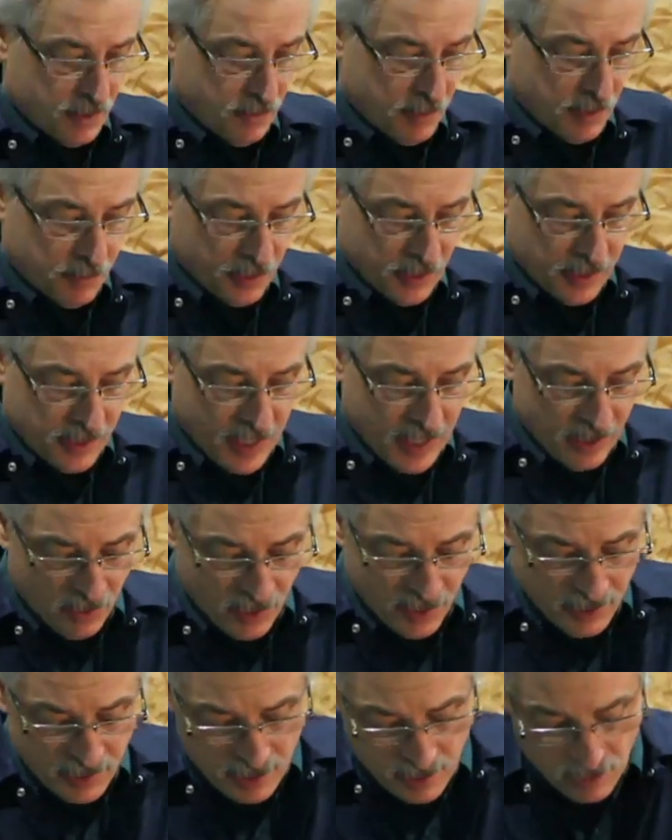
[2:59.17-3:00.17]
I'm going to put that
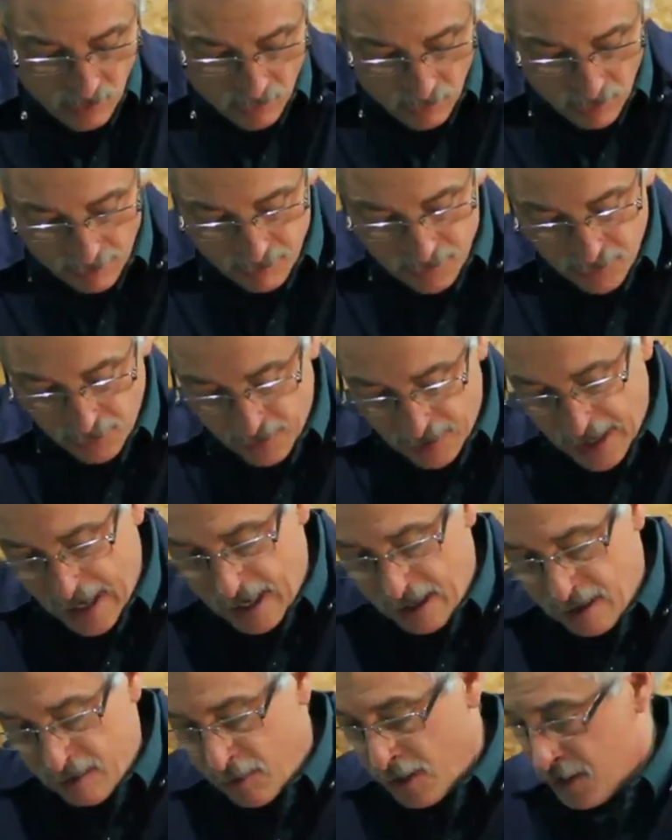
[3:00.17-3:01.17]
on. While I'm doing
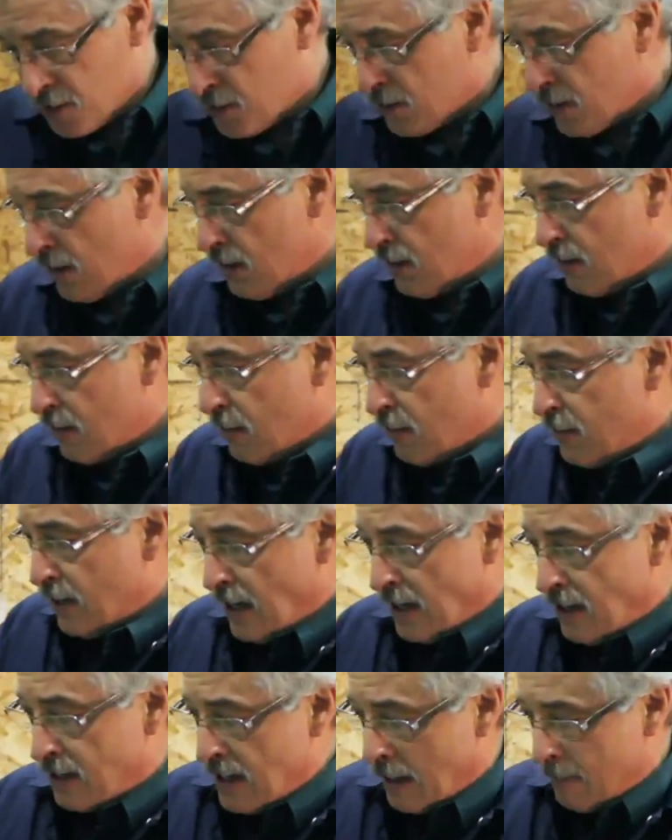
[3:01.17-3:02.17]
that, I want to show you
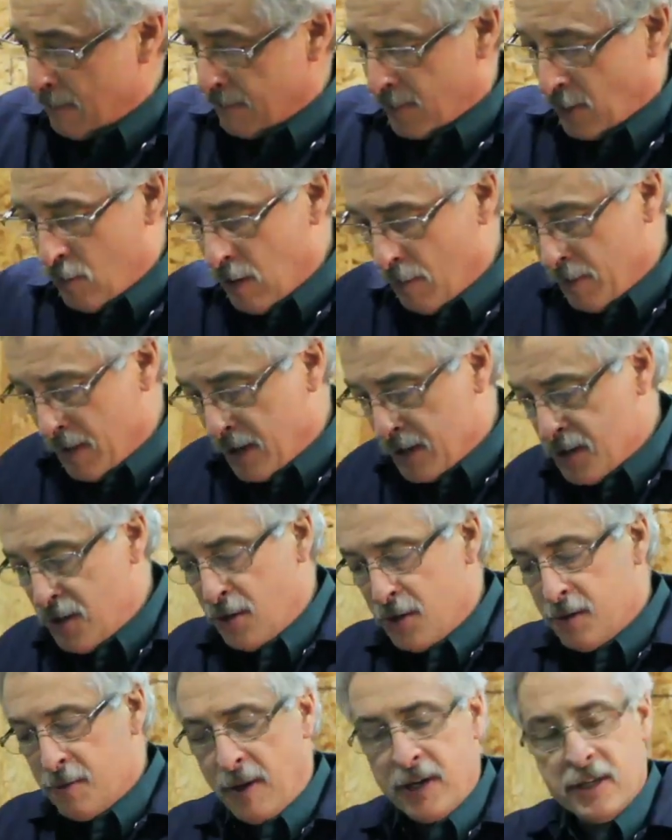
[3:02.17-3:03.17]
the type of equipment that's used.